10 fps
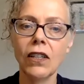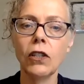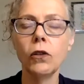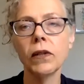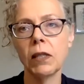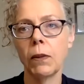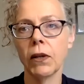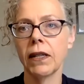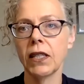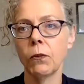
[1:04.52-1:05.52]
you
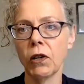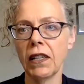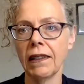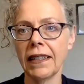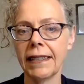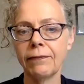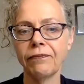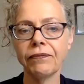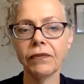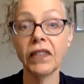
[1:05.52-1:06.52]
experience more healing.
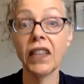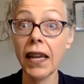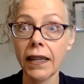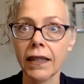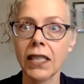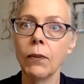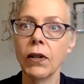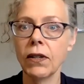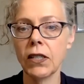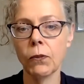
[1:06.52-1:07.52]
They
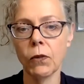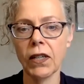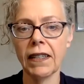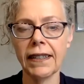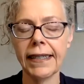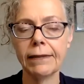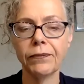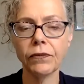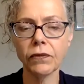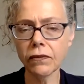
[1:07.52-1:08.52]
experience more healing.
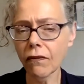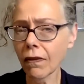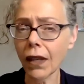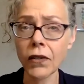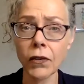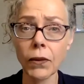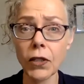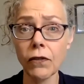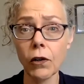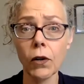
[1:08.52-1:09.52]
So once
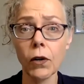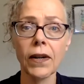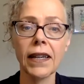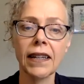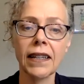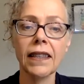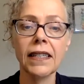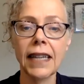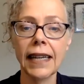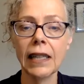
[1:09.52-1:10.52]
you've incorporated the
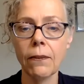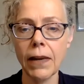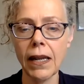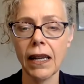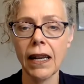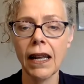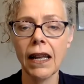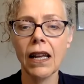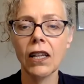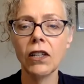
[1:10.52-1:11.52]
daily minute,
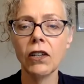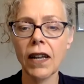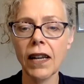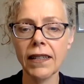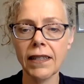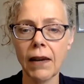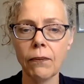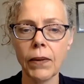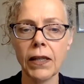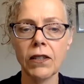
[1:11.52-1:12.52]
your next
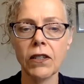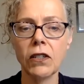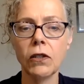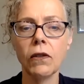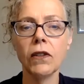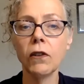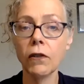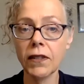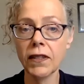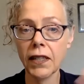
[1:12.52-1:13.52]
step is to do the
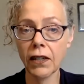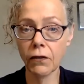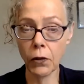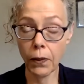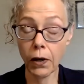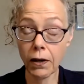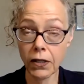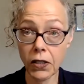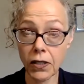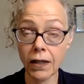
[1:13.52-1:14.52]
noticing of your
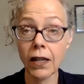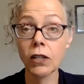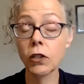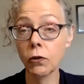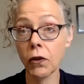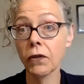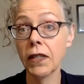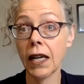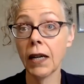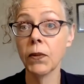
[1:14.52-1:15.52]
parts 2 or 3
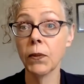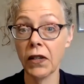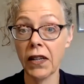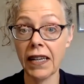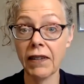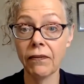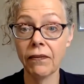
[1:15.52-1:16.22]
times per day.